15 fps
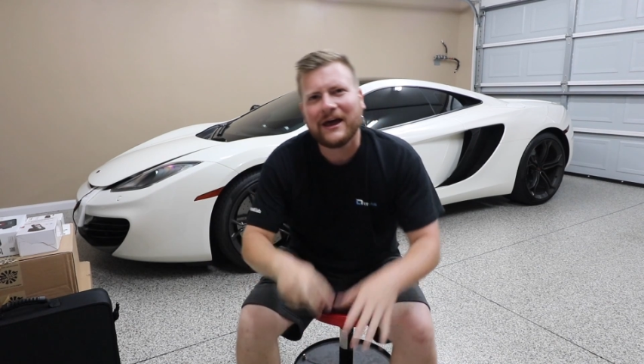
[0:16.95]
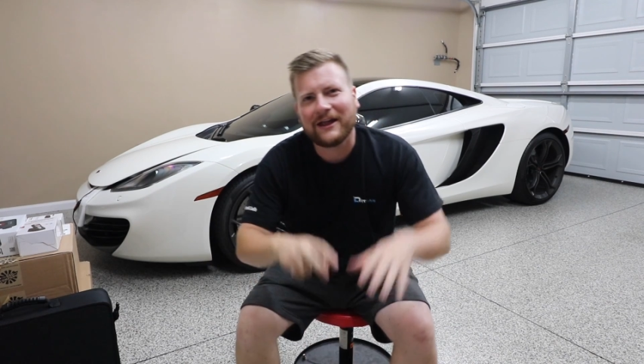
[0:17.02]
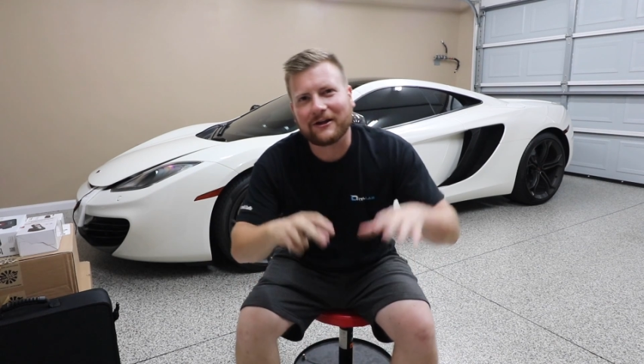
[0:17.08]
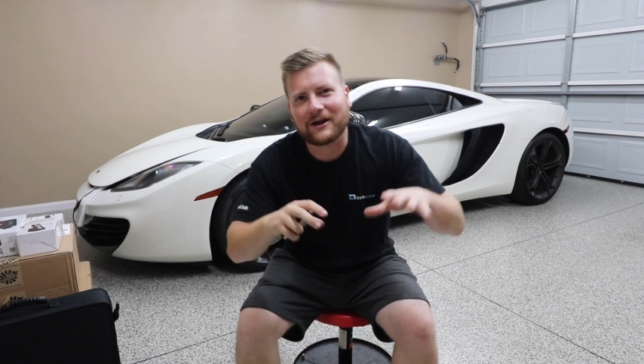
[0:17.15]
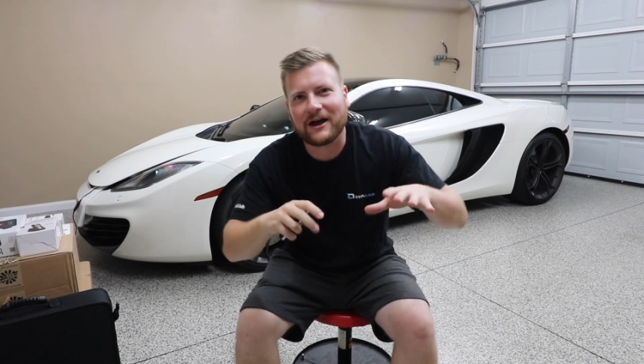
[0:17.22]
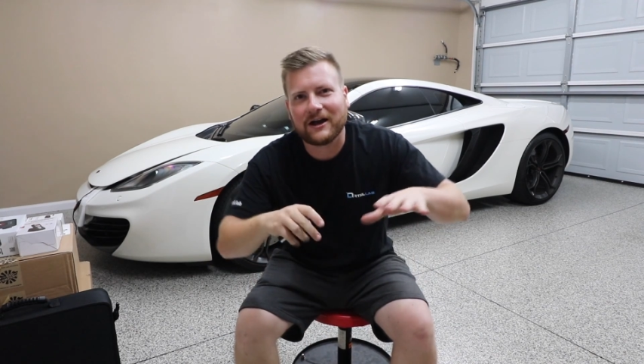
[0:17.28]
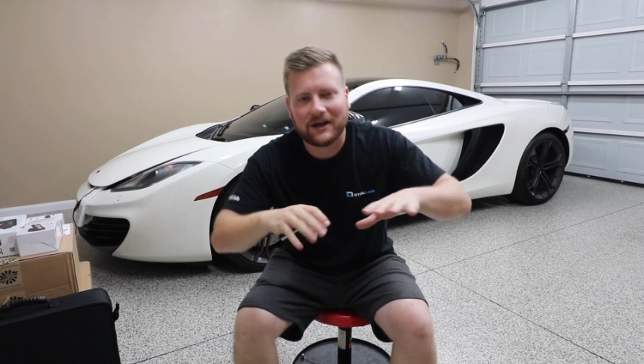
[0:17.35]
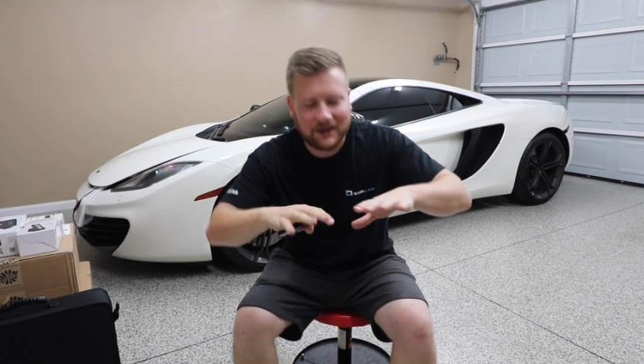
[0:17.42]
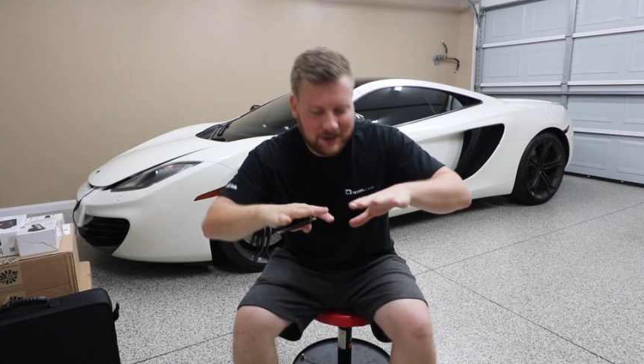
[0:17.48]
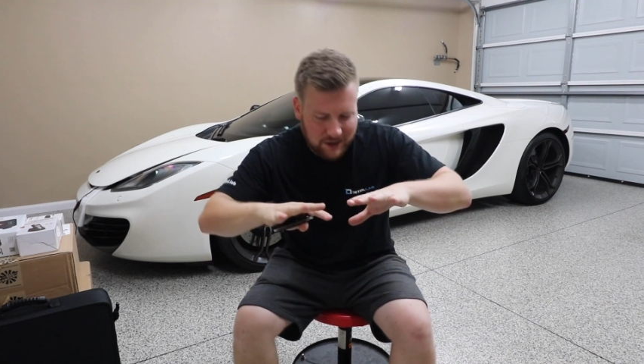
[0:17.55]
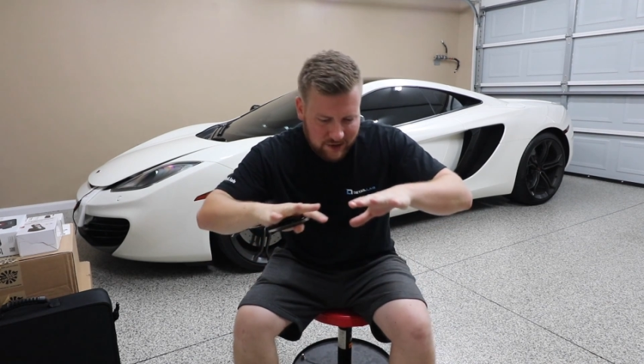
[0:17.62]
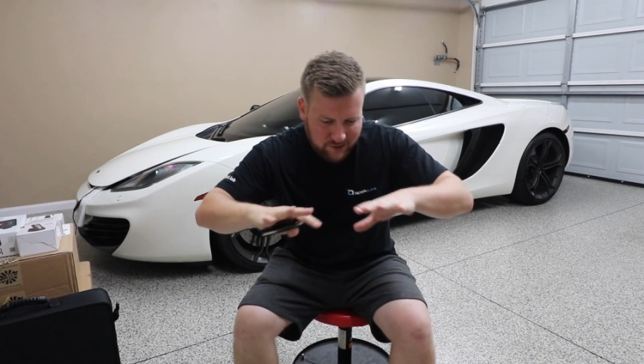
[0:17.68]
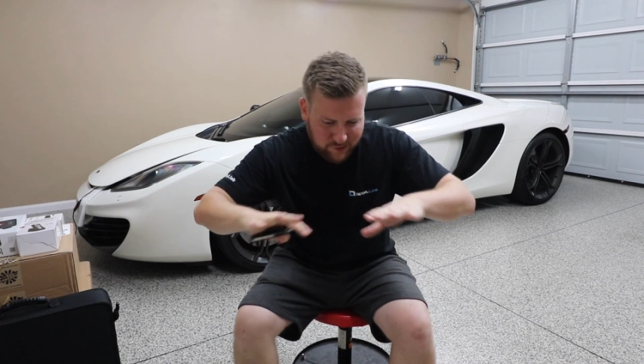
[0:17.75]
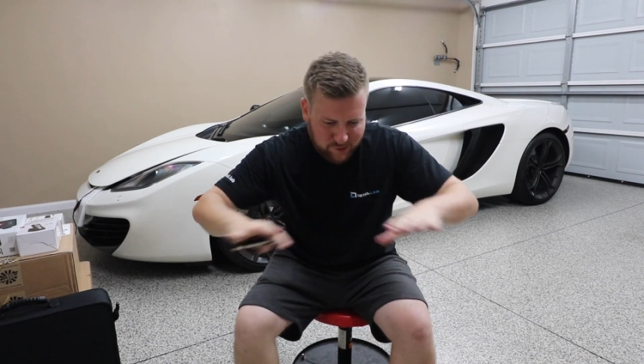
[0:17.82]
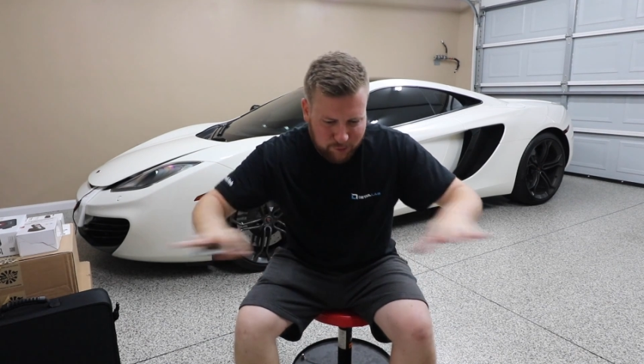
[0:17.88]
I'll kind of
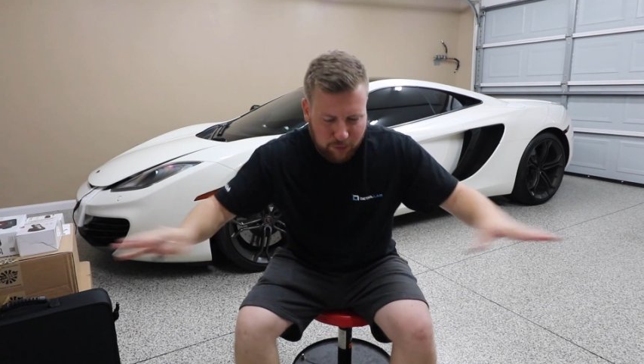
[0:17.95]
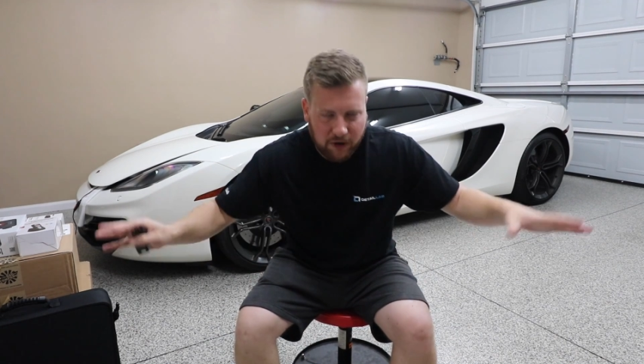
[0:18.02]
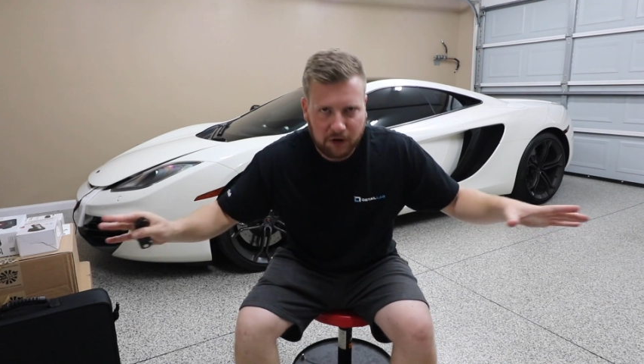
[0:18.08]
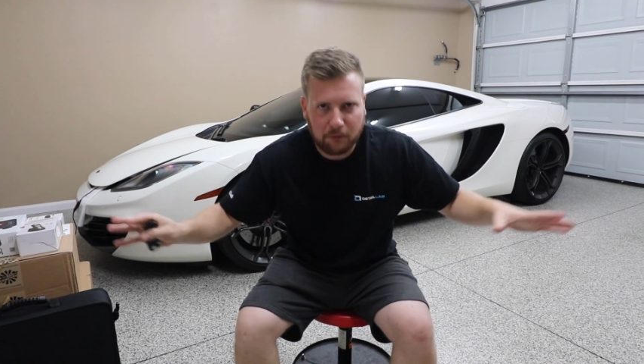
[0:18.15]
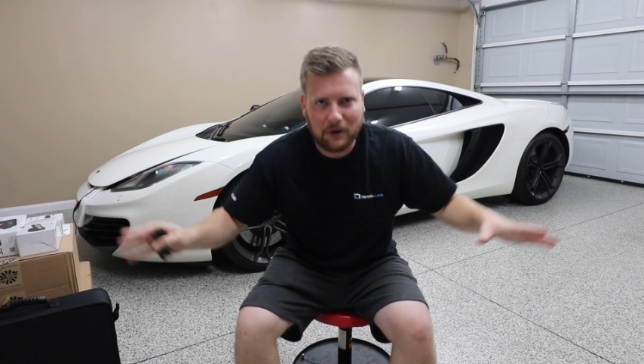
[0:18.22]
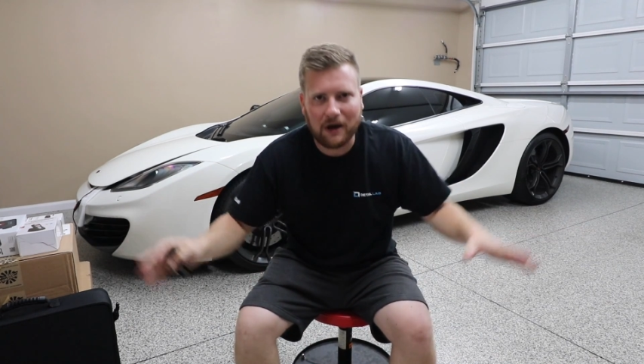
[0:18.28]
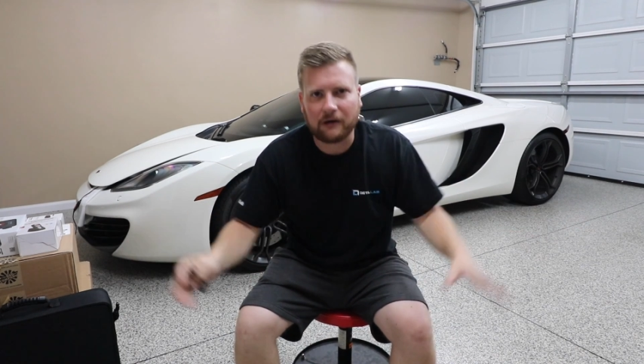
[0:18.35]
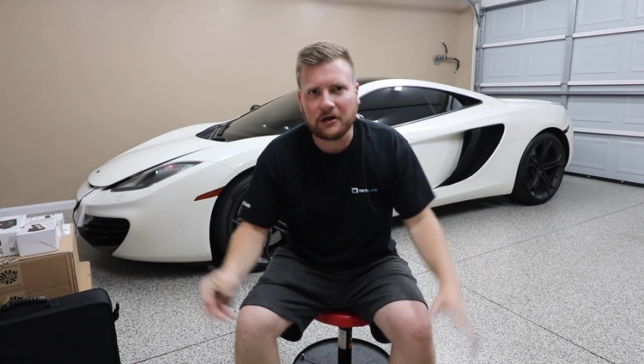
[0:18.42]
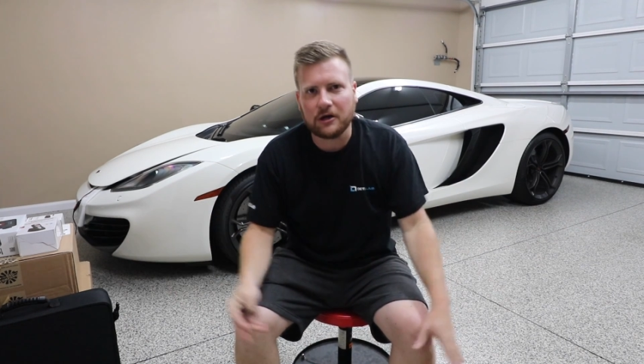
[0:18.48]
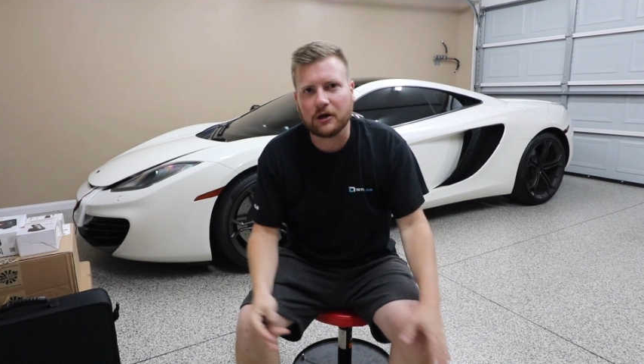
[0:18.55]
spread them out